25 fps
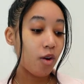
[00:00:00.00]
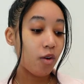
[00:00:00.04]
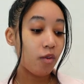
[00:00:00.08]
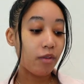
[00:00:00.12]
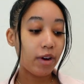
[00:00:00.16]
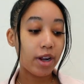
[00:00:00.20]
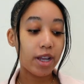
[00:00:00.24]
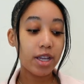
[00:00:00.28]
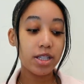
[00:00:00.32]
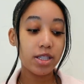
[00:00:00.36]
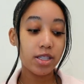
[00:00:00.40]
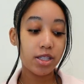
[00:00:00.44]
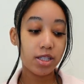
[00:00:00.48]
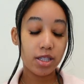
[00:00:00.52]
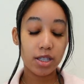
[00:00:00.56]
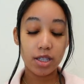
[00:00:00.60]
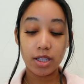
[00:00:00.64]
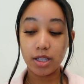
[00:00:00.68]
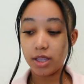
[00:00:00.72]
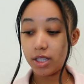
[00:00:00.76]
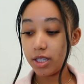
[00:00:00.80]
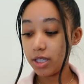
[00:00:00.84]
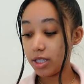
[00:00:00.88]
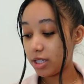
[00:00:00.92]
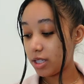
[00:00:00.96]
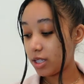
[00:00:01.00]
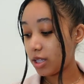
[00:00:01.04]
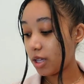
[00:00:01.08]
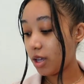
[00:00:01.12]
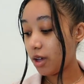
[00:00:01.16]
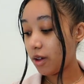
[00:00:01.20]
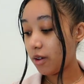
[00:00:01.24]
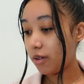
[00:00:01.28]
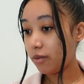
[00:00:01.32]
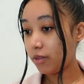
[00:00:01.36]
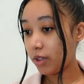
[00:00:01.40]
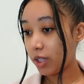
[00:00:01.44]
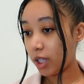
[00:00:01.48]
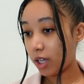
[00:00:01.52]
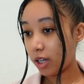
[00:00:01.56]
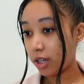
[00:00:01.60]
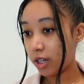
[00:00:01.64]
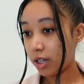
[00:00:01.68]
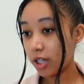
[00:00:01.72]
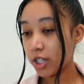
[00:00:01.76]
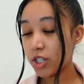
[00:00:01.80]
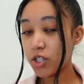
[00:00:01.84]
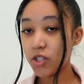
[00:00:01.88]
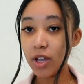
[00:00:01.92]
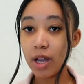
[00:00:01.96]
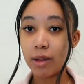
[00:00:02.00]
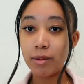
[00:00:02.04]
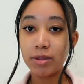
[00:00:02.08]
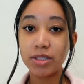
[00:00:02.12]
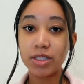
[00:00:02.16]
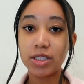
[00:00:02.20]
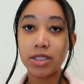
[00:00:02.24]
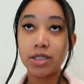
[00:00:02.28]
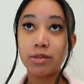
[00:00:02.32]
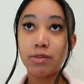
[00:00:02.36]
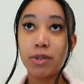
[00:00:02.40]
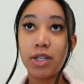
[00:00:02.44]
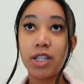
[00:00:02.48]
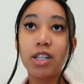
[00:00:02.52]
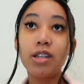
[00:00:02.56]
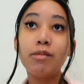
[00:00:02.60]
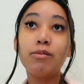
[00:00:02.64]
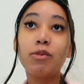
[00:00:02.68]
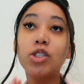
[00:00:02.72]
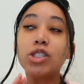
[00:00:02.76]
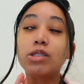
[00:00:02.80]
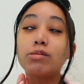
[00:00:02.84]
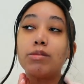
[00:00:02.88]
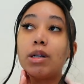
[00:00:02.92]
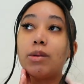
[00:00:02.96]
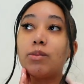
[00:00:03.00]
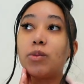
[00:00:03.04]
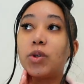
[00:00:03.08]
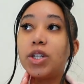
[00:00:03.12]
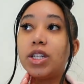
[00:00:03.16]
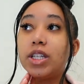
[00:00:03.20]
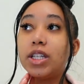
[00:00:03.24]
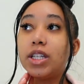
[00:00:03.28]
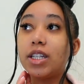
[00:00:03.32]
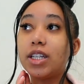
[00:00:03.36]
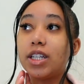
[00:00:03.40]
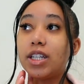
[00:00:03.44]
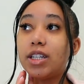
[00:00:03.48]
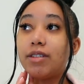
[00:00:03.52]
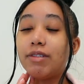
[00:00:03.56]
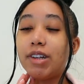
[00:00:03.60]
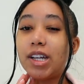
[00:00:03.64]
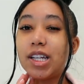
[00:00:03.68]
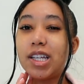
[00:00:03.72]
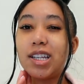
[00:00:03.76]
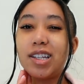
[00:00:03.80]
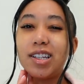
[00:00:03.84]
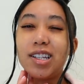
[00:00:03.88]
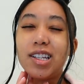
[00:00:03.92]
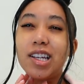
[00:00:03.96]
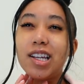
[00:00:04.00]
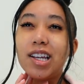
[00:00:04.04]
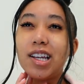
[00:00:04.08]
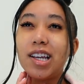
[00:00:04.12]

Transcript: right into this vlog so i was spending most of my morning getting ready